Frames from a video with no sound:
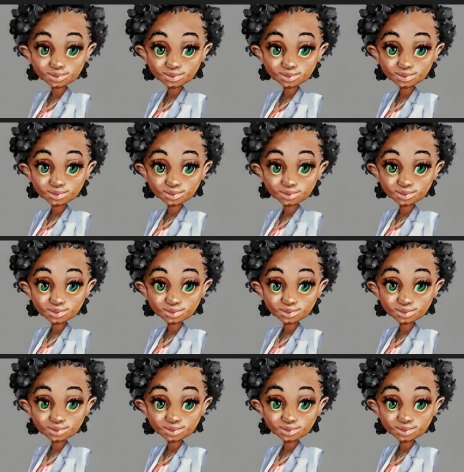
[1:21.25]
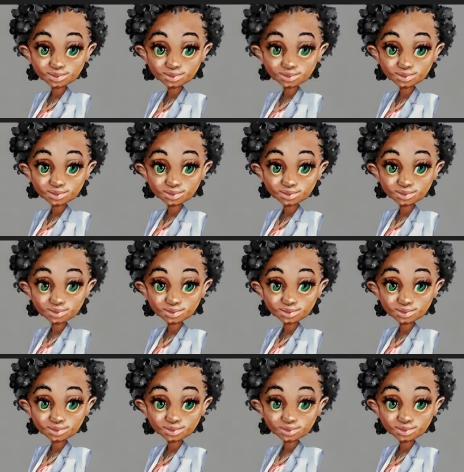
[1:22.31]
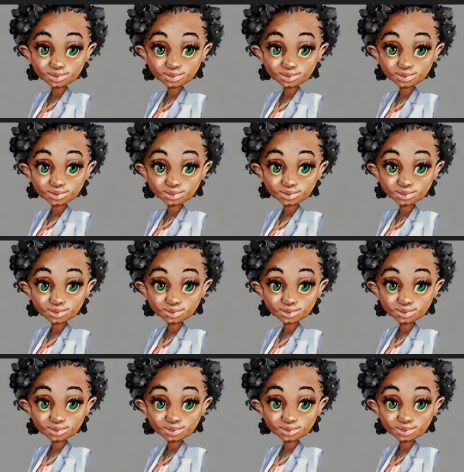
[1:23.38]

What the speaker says: (no one is talking)